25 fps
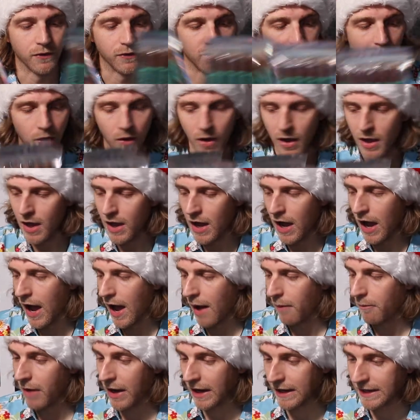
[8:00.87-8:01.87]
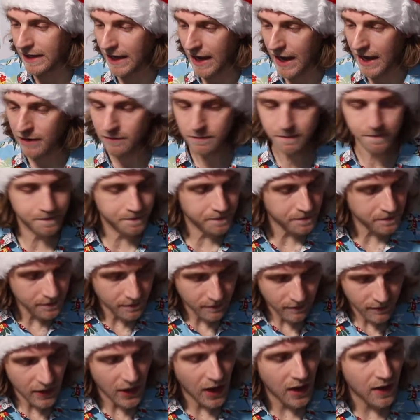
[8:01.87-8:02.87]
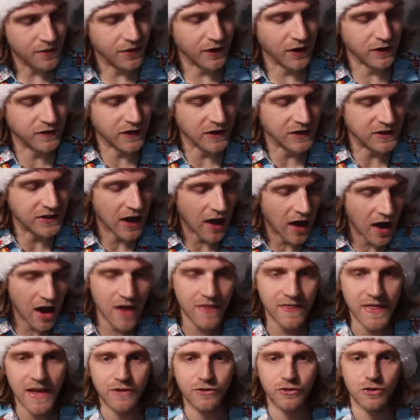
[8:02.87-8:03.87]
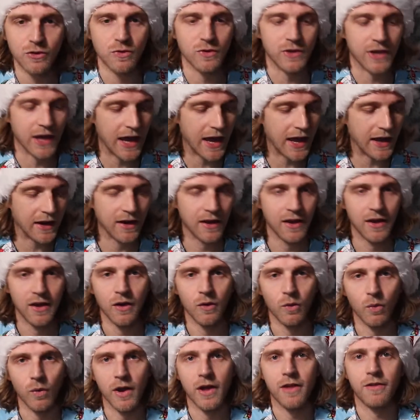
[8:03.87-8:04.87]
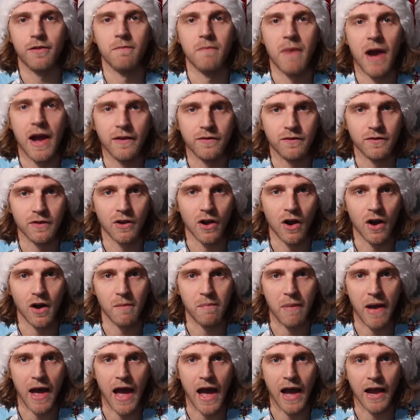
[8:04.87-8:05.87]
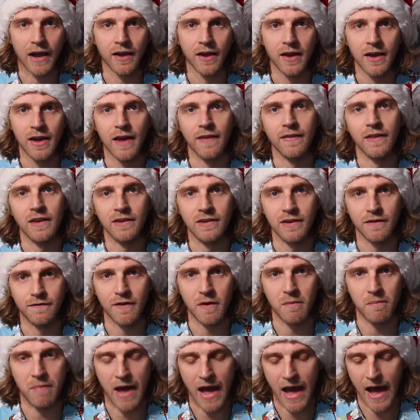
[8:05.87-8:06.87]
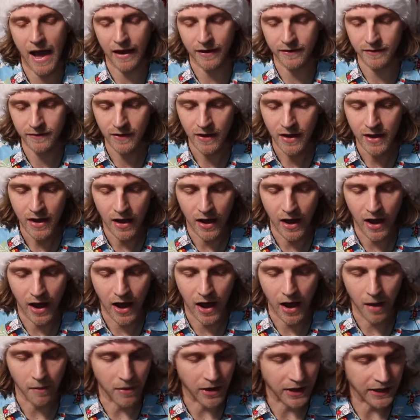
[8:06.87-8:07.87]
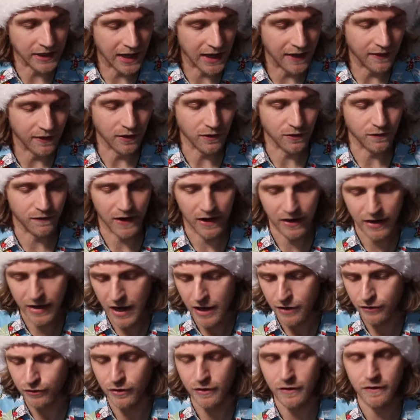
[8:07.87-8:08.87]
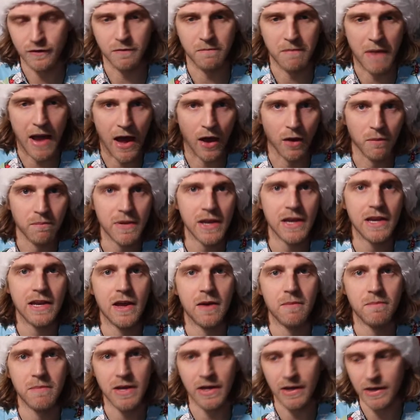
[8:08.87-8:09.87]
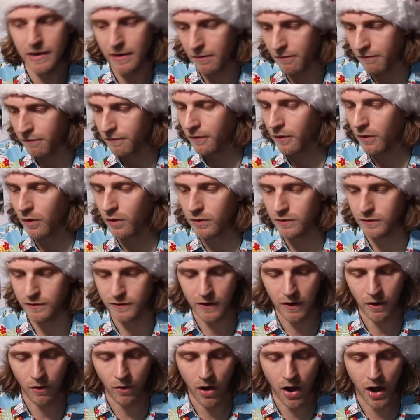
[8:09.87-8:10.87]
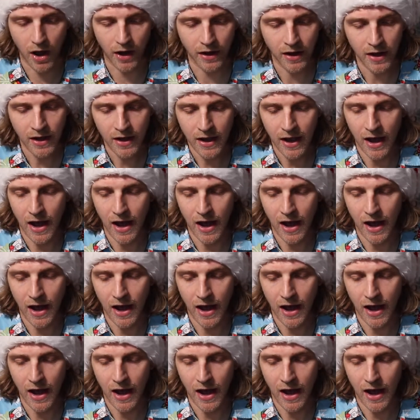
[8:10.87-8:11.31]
So again, there's a ton that you get with Mycigarpack and the different packs. Again, there's variations, mild, medium, full, and so on.